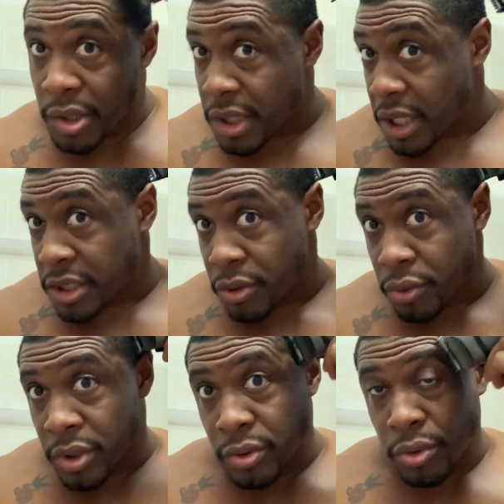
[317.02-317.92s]

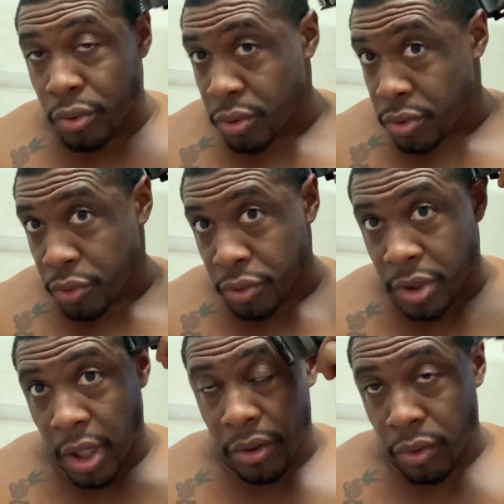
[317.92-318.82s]

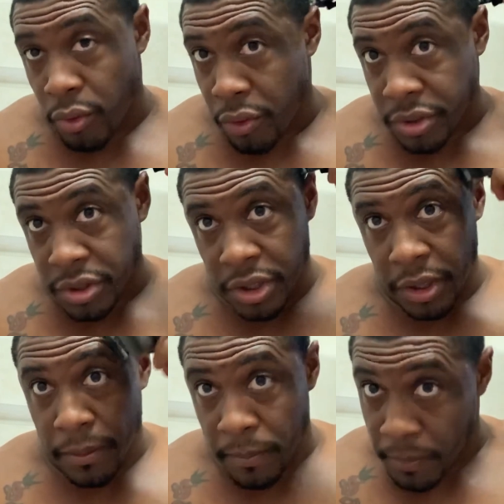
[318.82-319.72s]
the
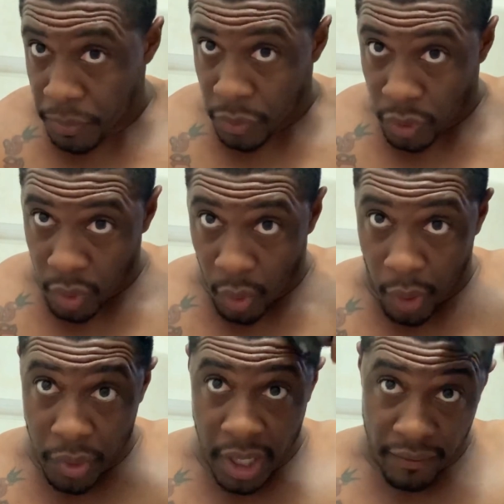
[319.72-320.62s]
quarantine, while
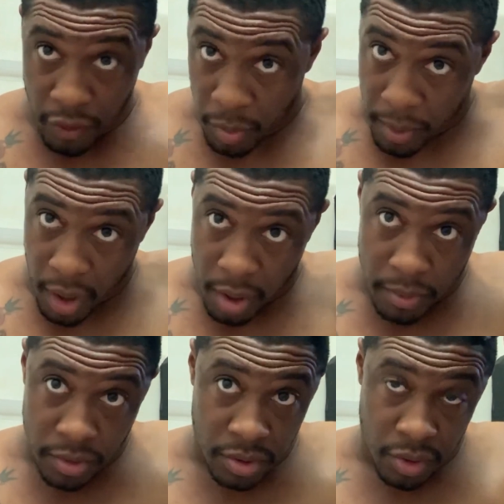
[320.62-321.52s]
we have no
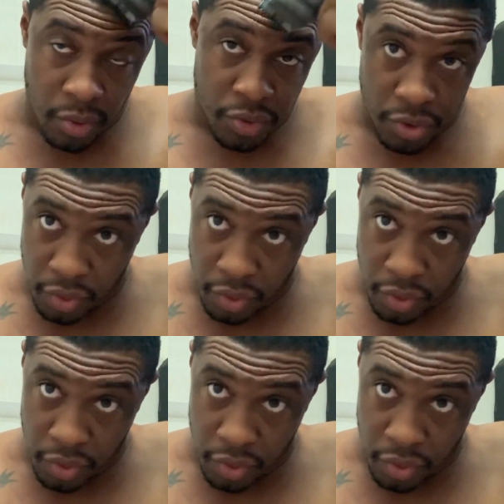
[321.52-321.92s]
barbers to go to.